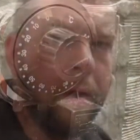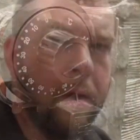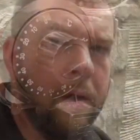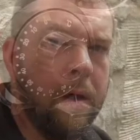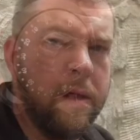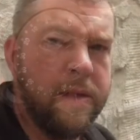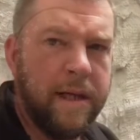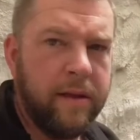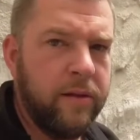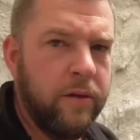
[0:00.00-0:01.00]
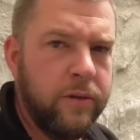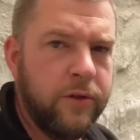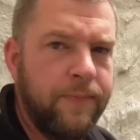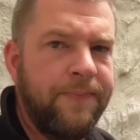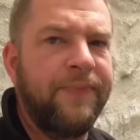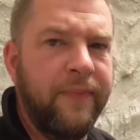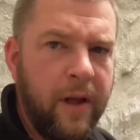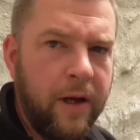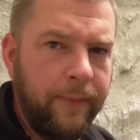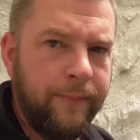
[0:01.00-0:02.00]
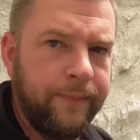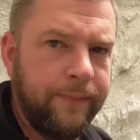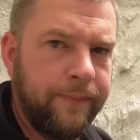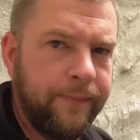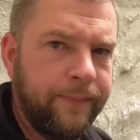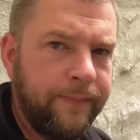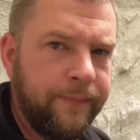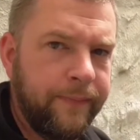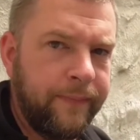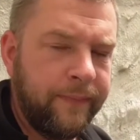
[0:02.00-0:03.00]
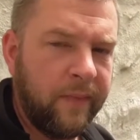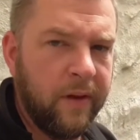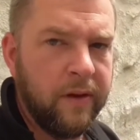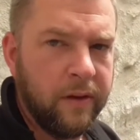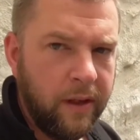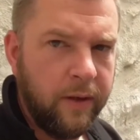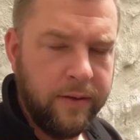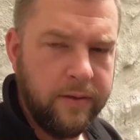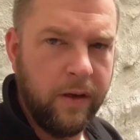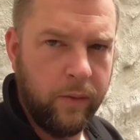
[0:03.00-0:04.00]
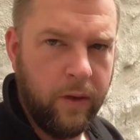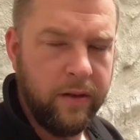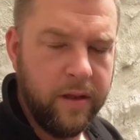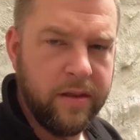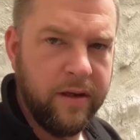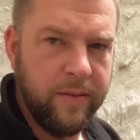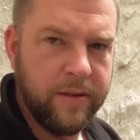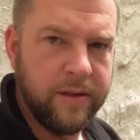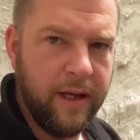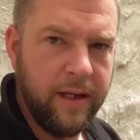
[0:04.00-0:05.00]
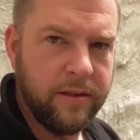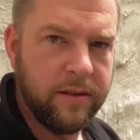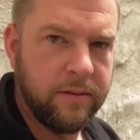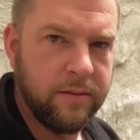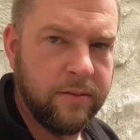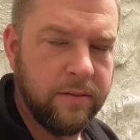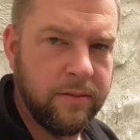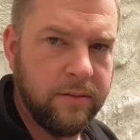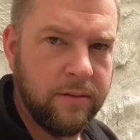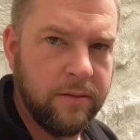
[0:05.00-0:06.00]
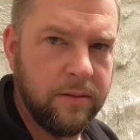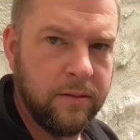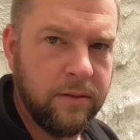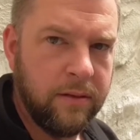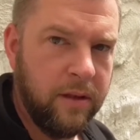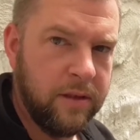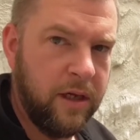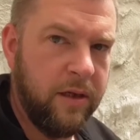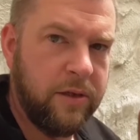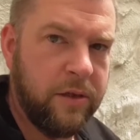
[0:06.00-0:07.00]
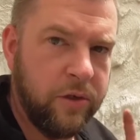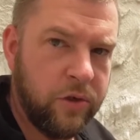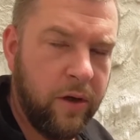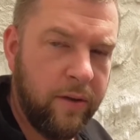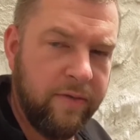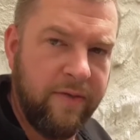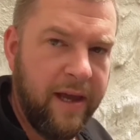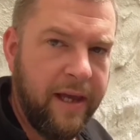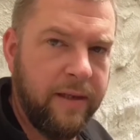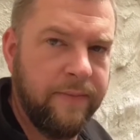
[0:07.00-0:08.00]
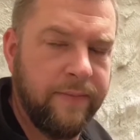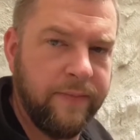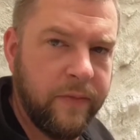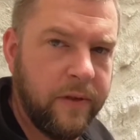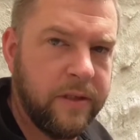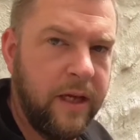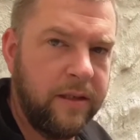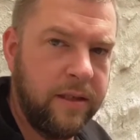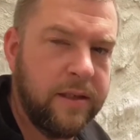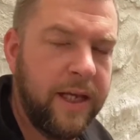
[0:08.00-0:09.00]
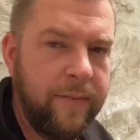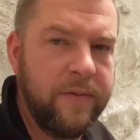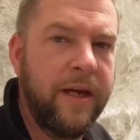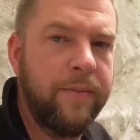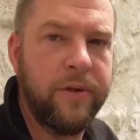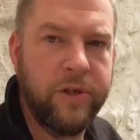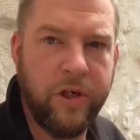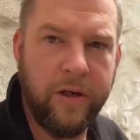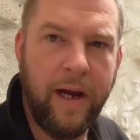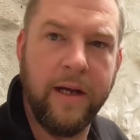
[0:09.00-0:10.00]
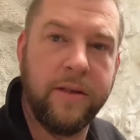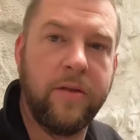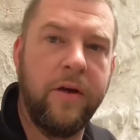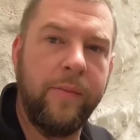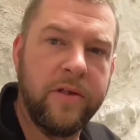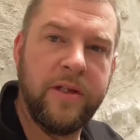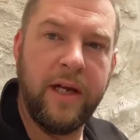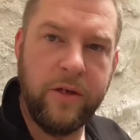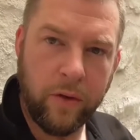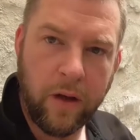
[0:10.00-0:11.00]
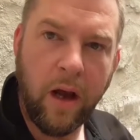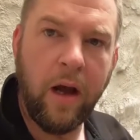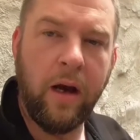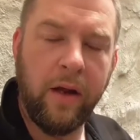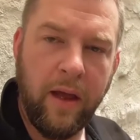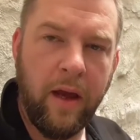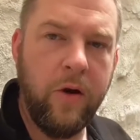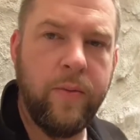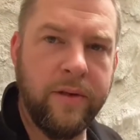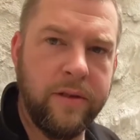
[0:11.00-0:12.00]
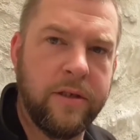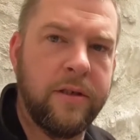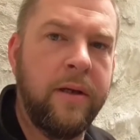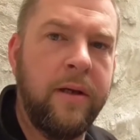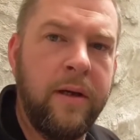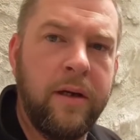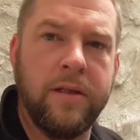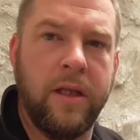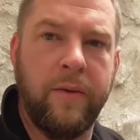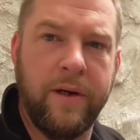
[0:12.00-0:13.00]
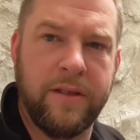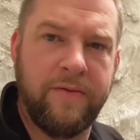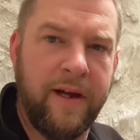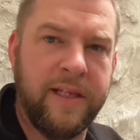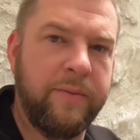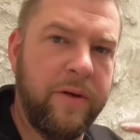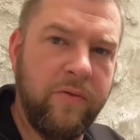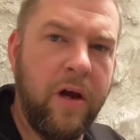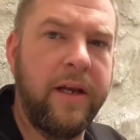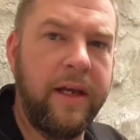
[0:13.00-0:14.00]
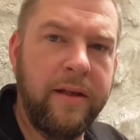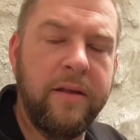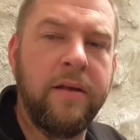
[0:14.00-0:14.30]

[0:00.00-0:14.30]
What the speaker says: sensor. On second thoughts, no. No, you don't want the thermostat that's going to control the fan set to the same temperature as the thermostat in your car that opens, because otherwise the fan's going to be running